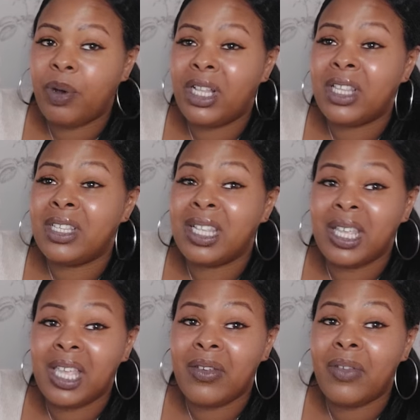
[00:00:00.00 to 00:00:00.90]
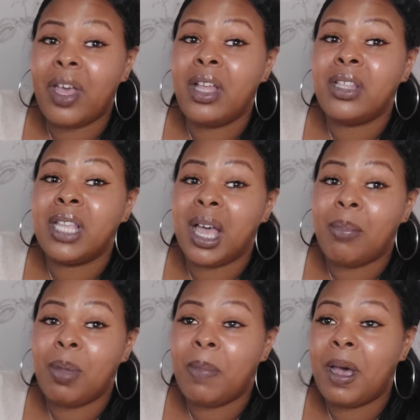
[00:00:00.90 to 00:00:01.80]
Well, I just didn't give a
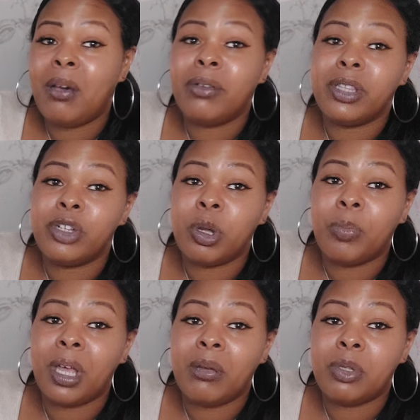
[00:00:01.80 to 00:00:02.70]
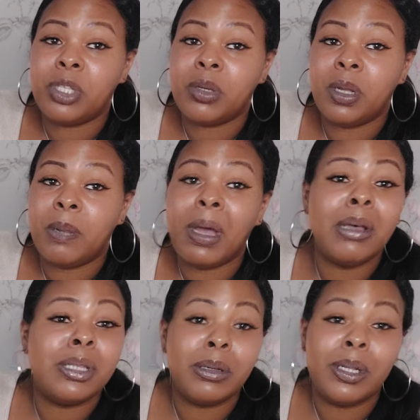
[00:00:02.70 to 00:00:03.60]
damn about the job that I was doing, but I
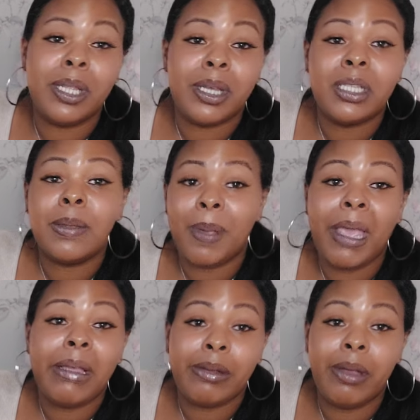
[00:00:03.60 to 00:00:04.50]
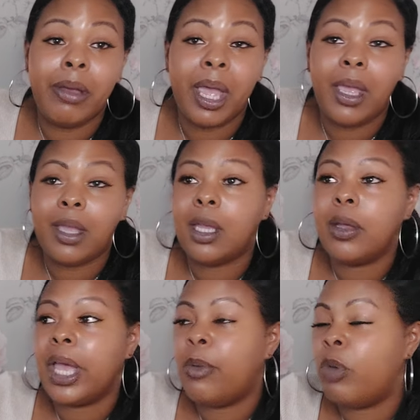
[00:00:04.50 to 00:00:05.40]
was doing it because it paid. Okay.
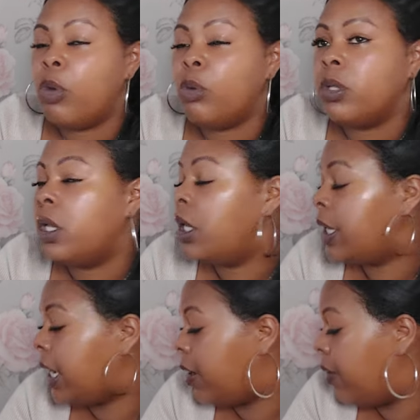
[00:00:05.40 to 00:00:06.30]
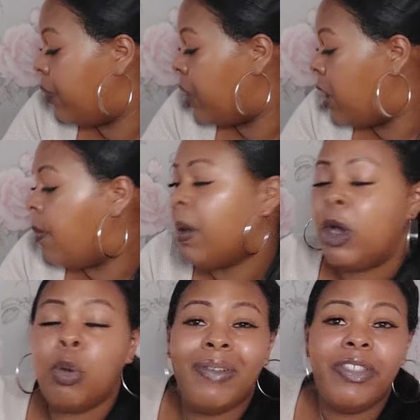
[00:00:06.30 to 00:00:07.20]
We all, yeah.
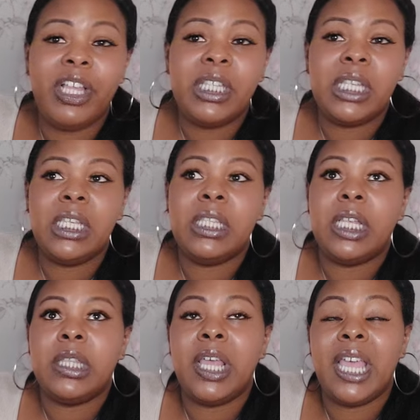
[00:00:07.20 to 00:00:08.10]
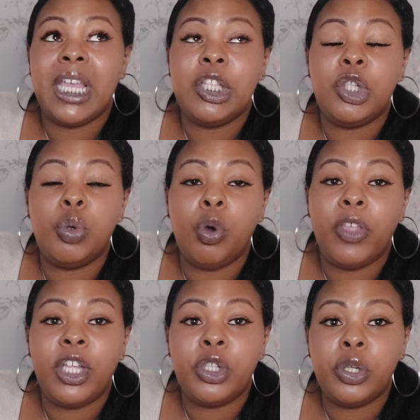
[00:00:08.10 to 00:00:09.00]
But whoever this is, they're into what
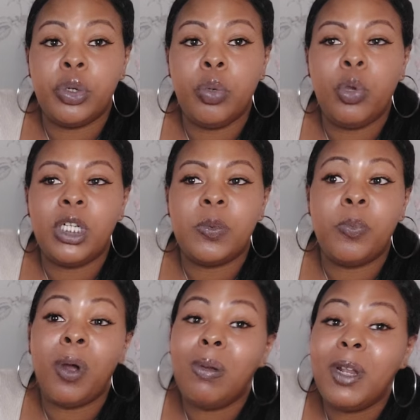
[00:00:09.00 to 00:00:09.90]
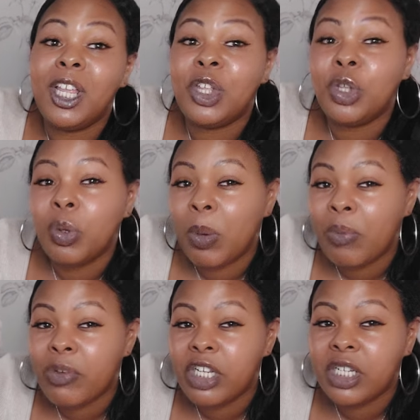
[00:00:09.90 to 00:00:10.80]
they do, which probably you
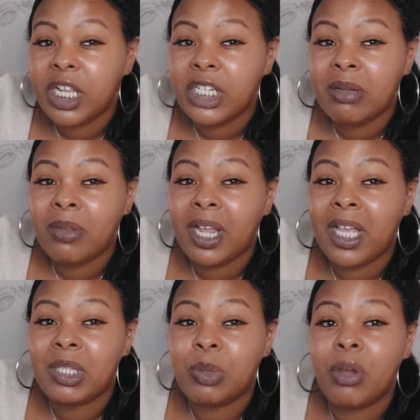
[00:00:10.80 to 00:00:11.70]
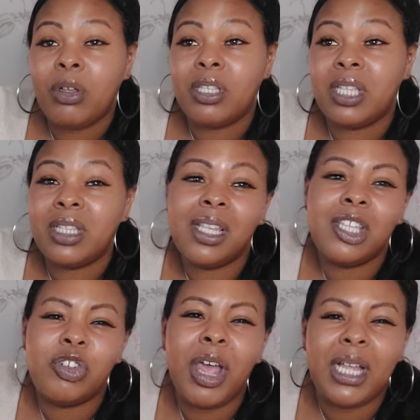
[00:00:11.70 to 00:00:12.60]
appreciate, Gemini, as well, because it's
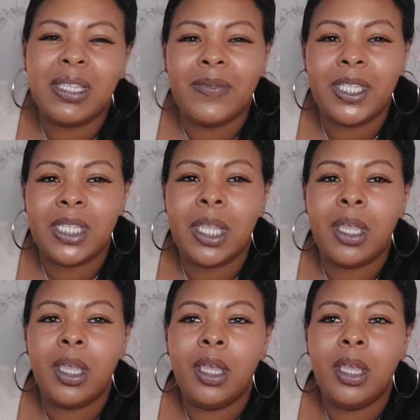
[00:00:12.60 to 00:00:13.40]
attractive, isn't it?